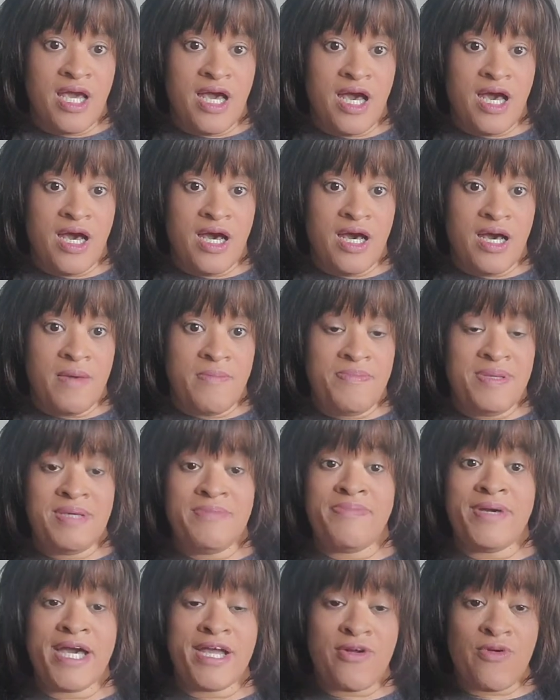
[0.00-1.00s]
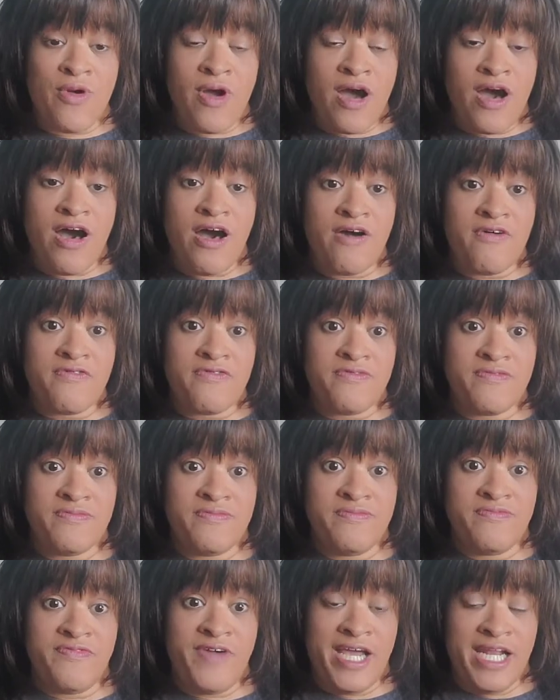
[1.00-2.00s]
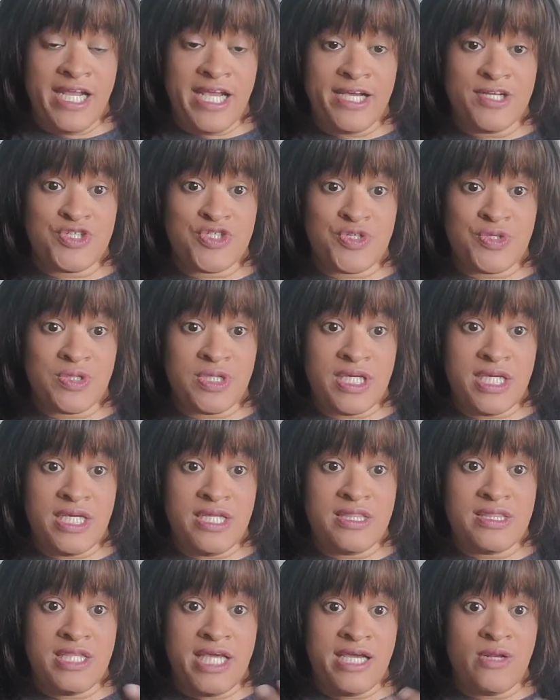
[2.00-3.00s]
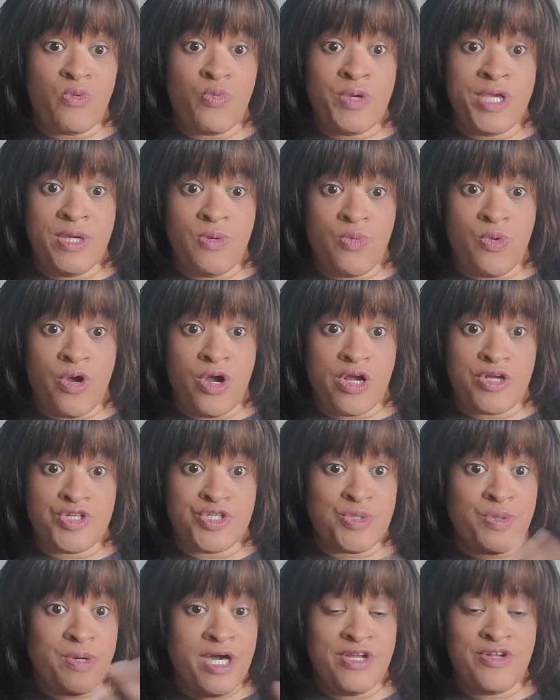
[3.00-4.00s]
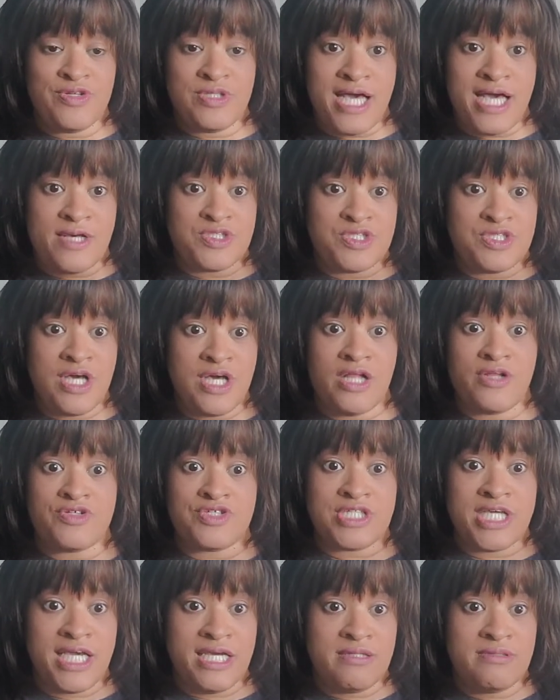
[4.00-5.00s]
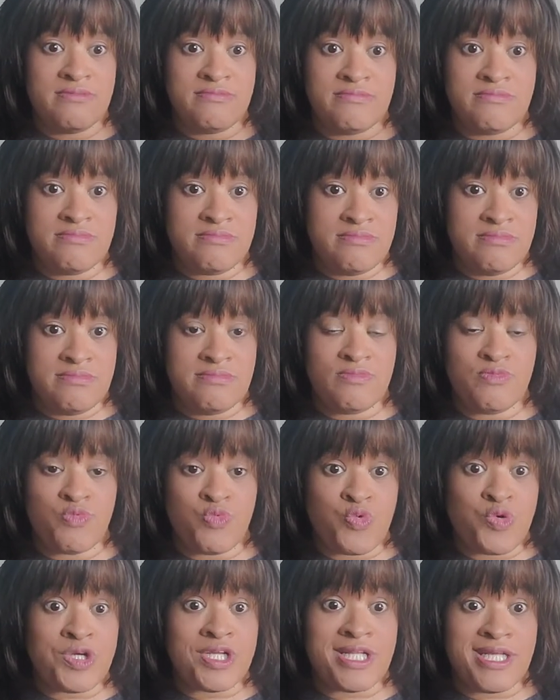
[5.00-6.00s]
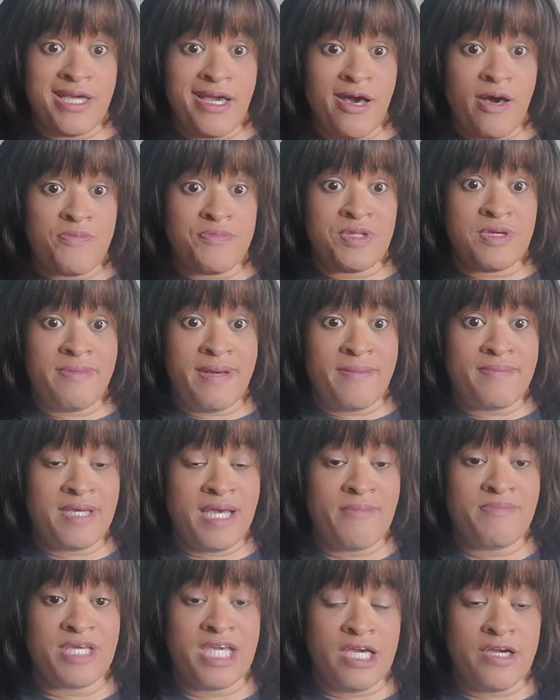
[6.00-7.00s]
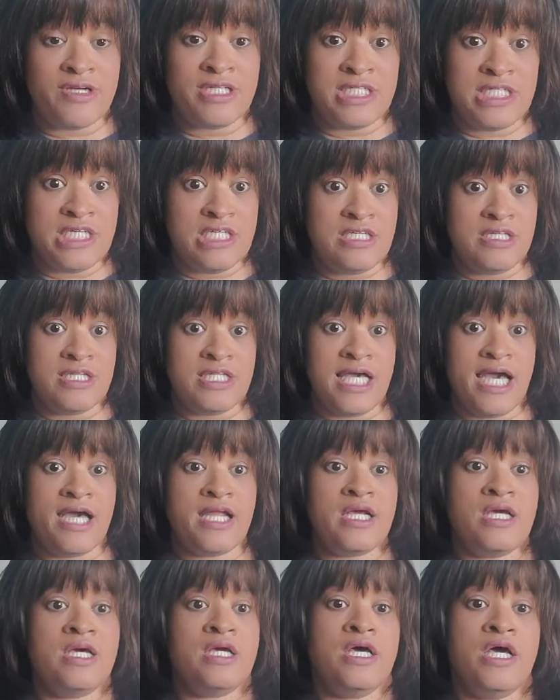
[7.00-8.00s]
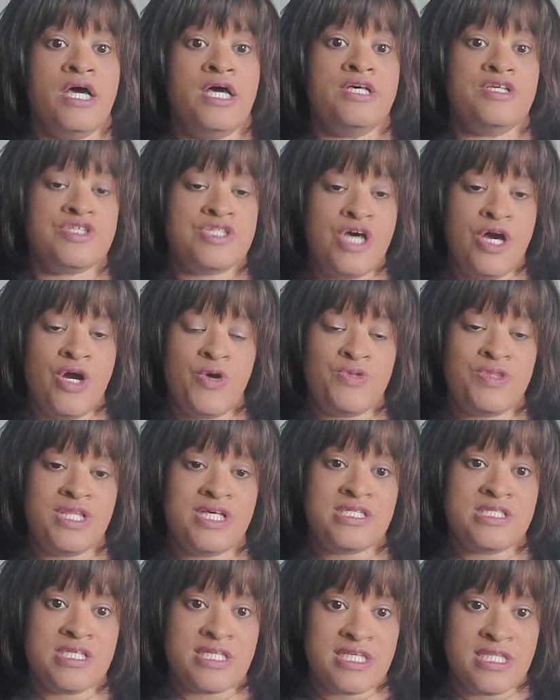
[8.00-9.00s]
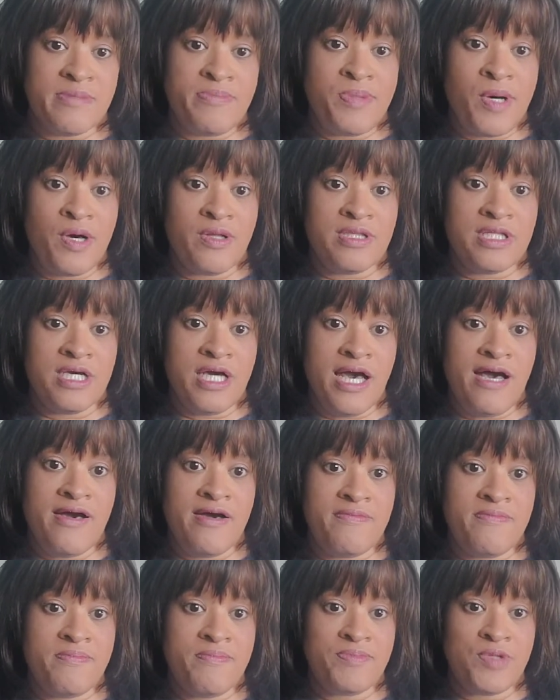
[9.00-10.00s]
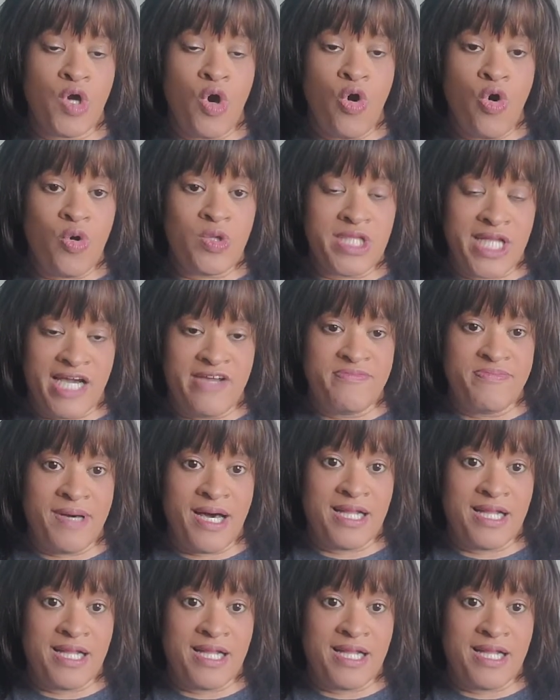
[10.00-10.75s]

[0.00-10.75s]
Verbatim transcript: uh, be better off financially than we were. So $100,000 can really help them. I'm, I'm, guaranteeing you that. So let's look at the, the, uh, the whole life